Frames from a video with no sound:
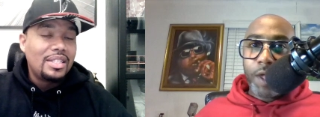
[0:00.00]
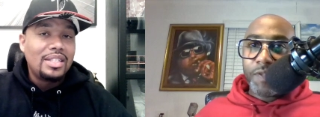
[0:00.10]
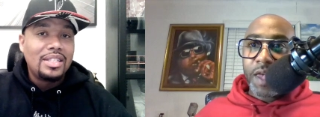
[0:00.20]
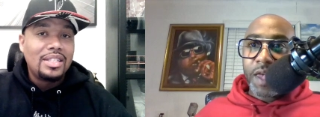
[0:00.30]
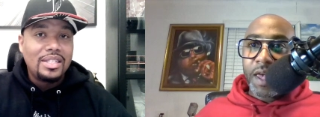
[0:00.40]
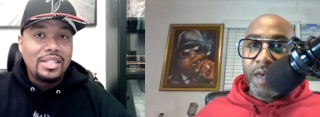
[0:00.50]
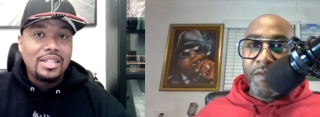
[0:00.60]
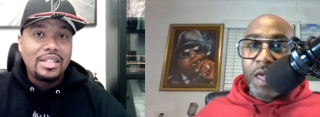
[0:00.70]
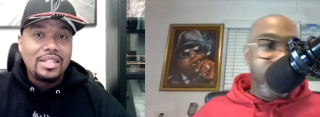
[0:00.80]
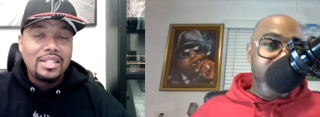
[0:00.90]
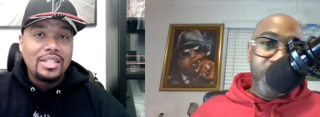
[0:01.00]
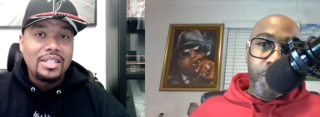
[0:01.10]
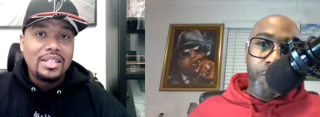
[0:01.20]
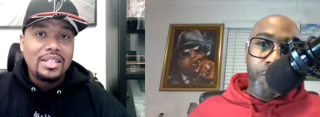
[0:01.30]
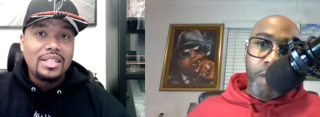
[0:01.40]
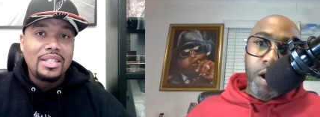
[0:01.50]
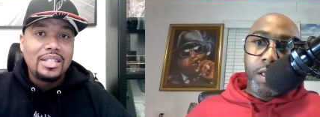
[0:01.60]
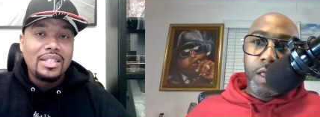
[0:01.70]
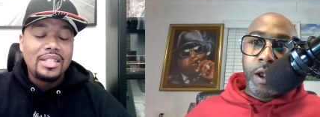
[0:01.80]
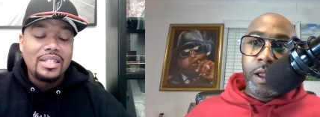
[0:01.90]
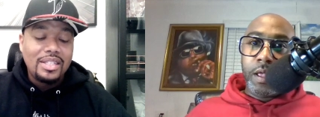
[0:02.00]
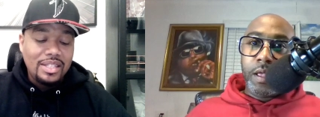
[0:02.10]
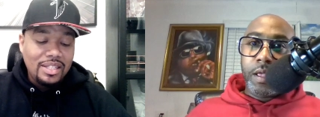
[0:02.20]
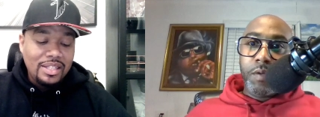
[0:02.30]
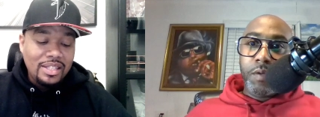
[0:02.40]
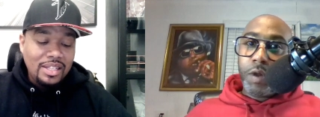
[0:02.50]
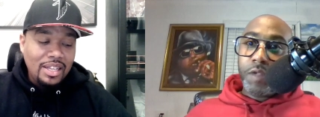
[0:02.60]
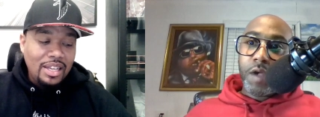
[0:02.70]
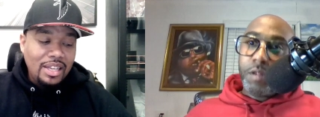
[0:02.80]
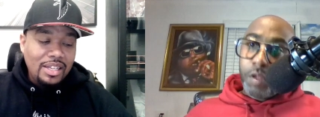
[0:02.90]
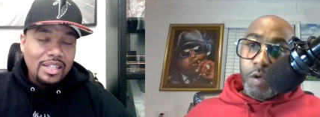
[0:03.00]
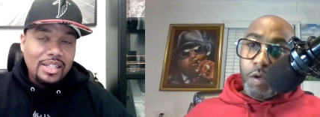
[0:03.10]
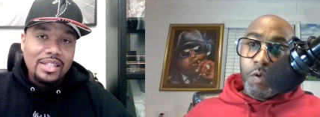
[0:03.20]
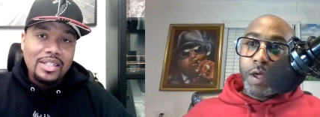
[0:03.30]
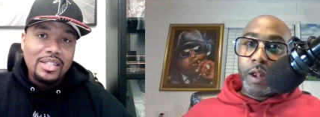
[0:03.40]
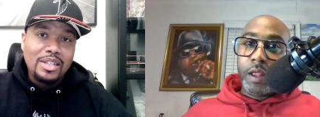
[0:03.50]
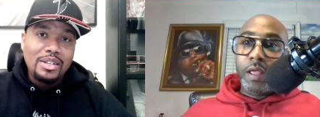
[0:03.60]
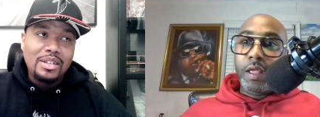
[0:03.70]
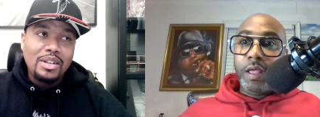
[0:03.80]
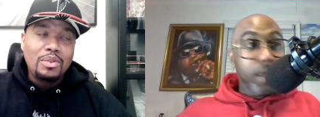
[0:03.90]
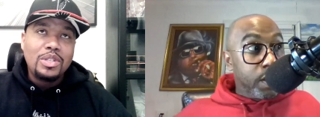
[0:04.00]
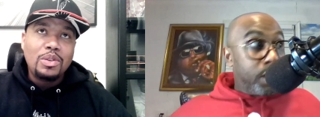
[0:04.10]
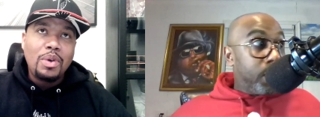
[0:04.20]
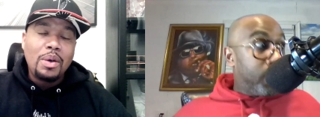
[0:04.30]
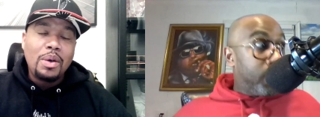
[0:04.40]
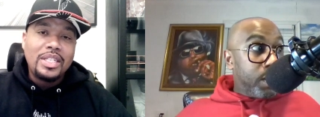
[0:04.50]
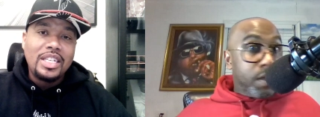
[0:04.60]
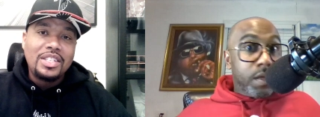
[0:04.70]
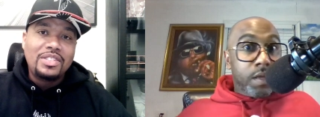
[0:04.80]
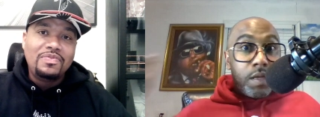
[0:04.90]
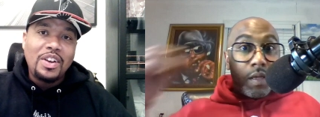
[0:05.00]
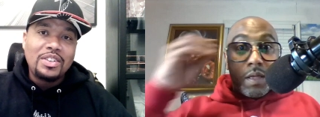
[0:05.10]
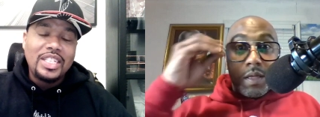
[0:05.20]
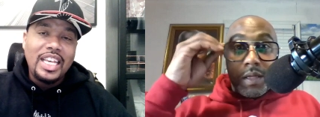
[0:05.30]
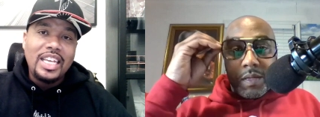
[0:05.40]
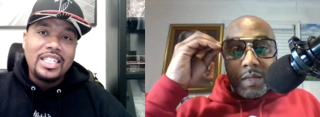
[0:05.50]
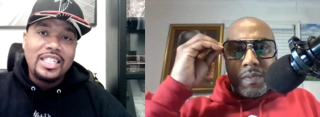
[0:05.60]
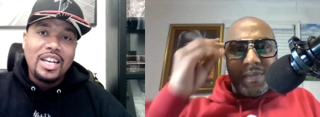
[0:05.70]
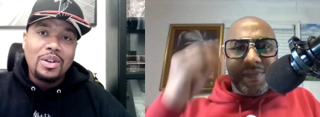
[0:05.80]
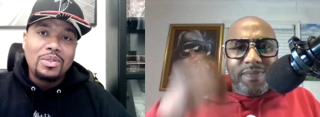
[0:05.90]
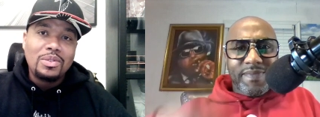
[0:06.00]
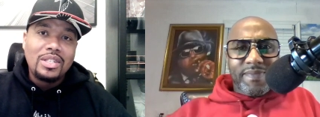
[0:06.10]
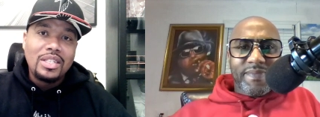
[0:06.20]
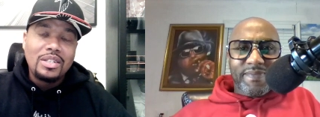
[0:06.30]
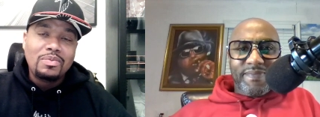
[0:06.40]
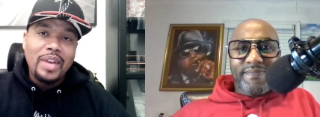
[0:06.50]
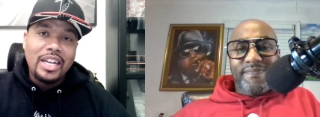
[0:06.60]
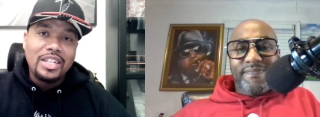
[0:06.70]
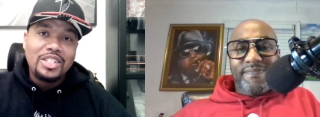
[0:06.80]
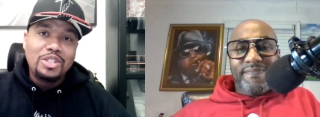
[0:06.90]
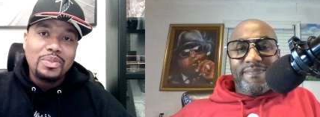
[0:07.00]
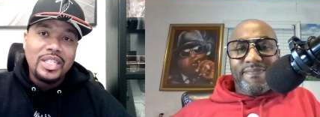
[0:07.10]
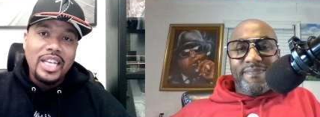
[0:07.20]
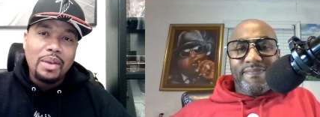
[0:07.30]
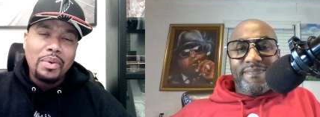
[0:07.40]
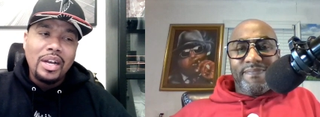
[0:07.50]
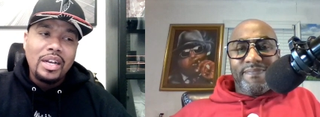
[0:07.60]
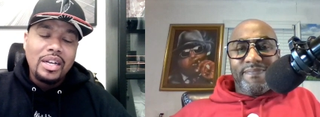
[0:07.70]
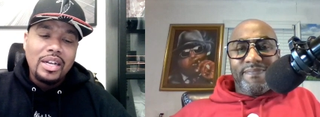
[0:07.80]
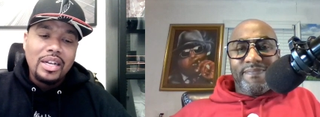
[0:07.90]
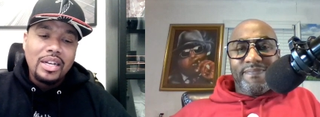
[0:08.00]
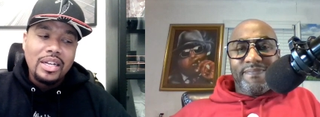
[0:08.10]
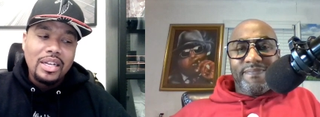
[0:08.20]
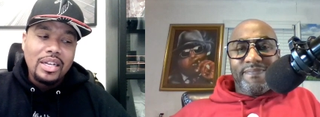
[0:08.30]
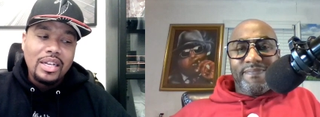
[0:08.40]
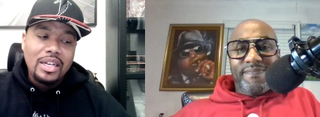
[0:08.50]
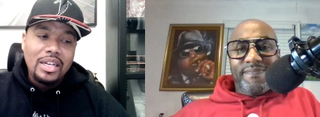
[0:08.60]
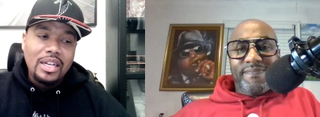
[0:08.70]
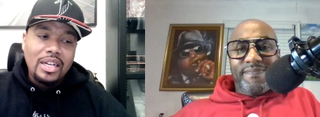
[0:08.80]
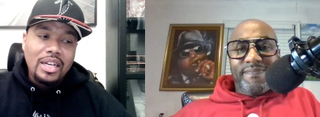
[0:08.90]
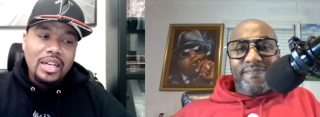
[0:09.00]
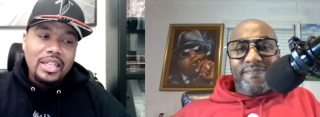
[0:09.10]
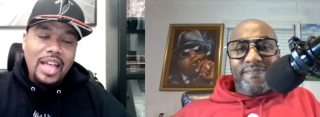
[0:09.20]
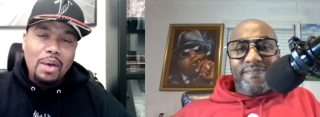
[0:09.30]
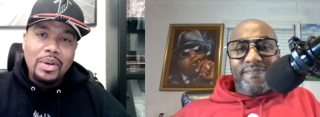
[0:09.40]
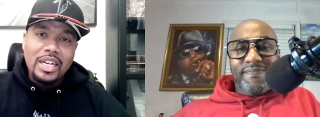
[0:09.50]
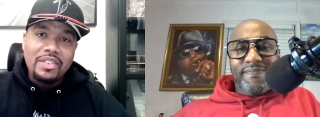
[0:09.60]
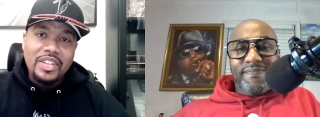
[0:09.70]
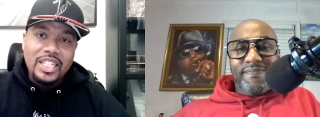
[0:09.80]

Speaker 1: and, and West have, and he's from Brooklyn. What is y'all doing?
Speaker 2: So what was his first East Coast records, you would say. Keeping well, it gangster. That wasn't